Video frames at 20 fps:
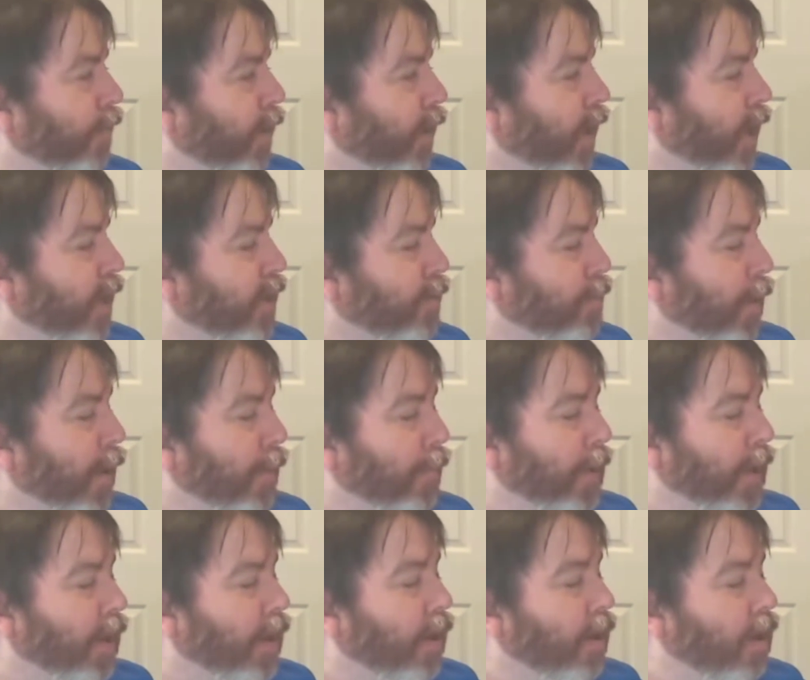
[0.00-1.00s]
the case may
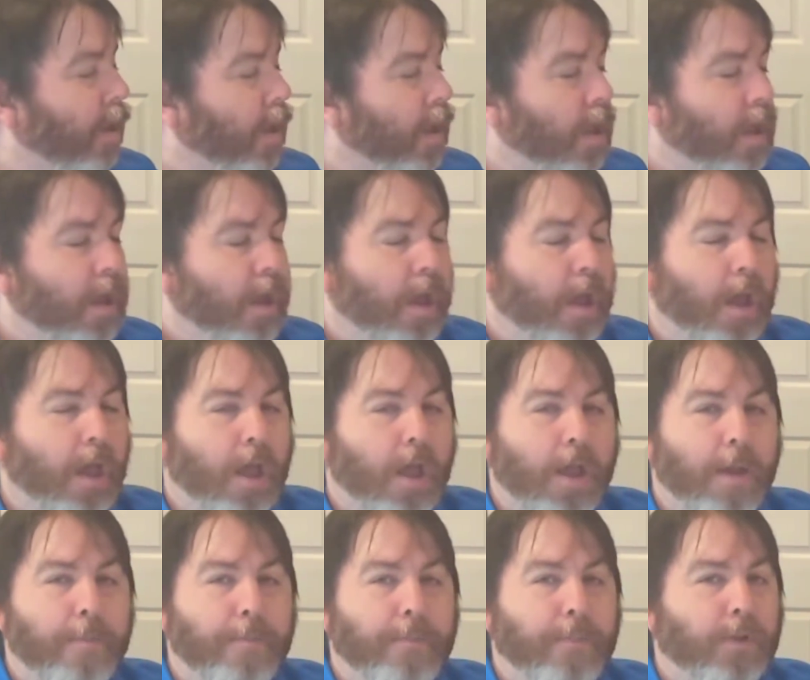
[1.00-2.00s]
be,
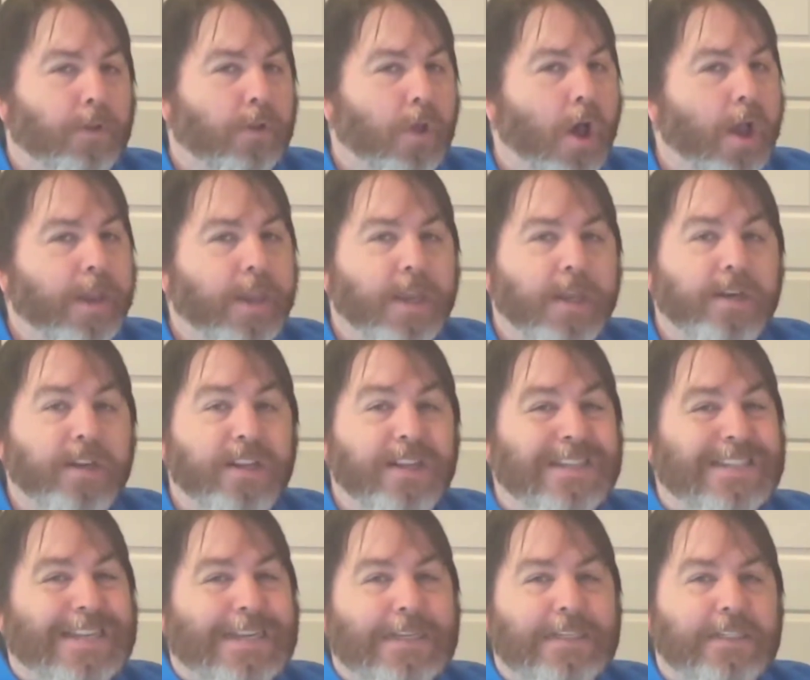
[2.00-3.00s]
login
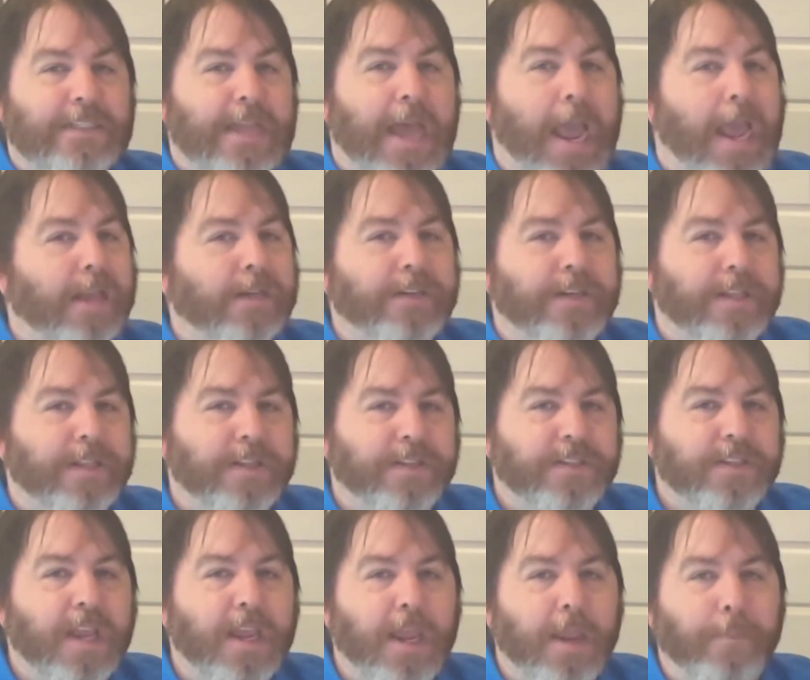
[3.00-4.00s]
is exactly the
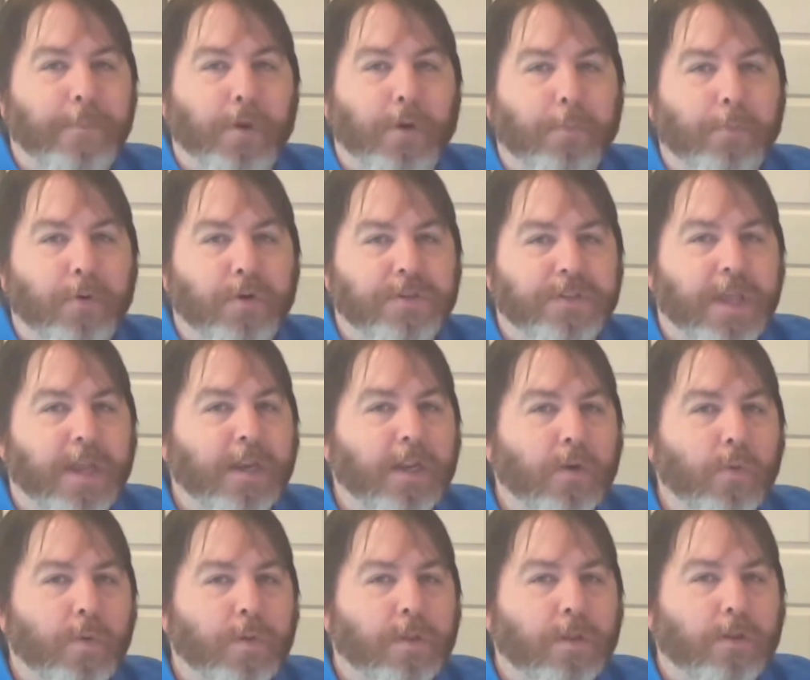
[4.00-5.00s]
same. You're
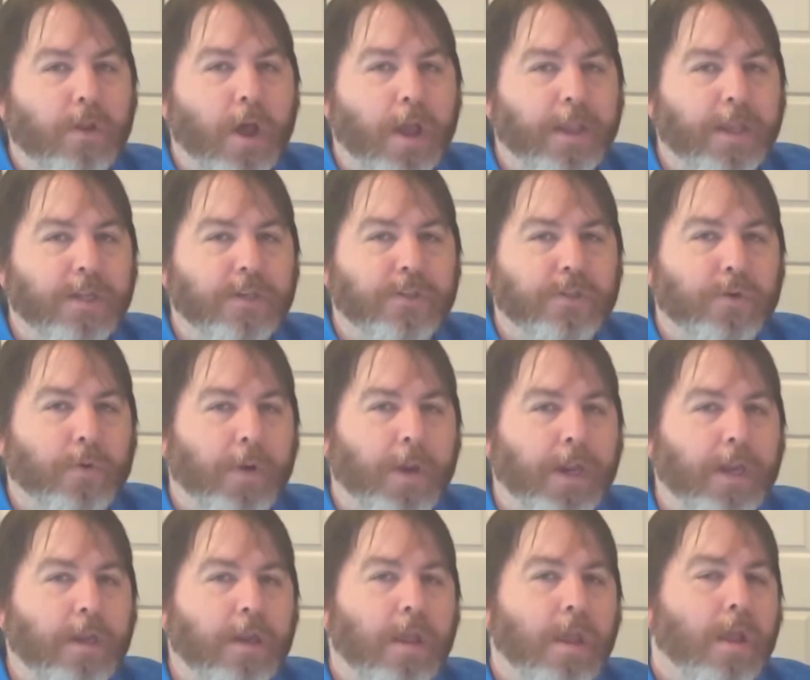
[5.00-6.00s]
presented with a login
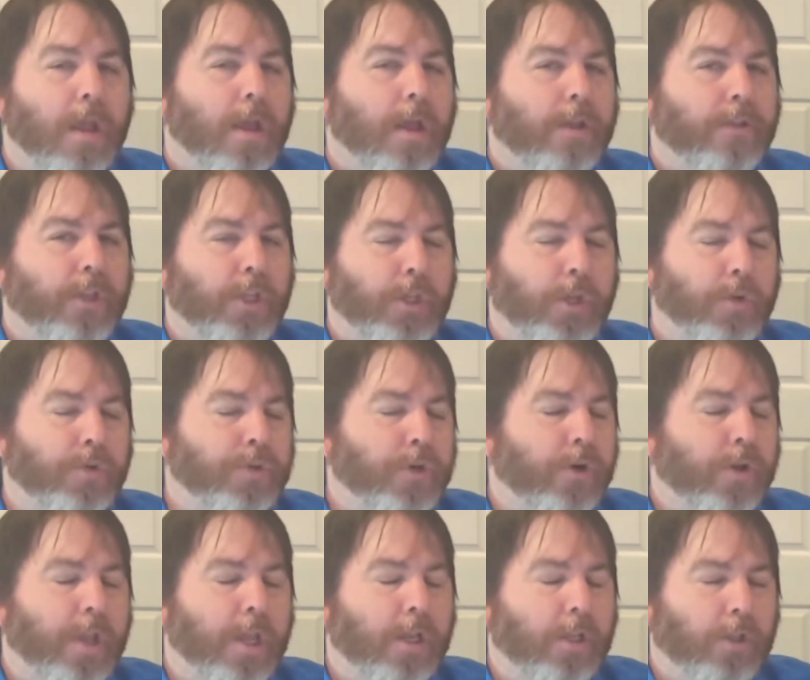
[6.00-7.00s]
screen. The
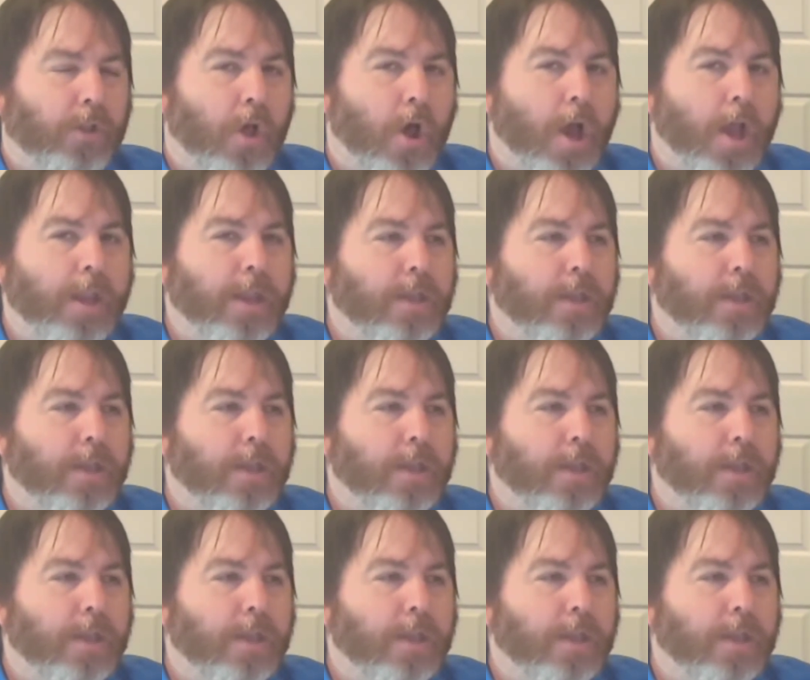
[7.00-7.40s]
user can log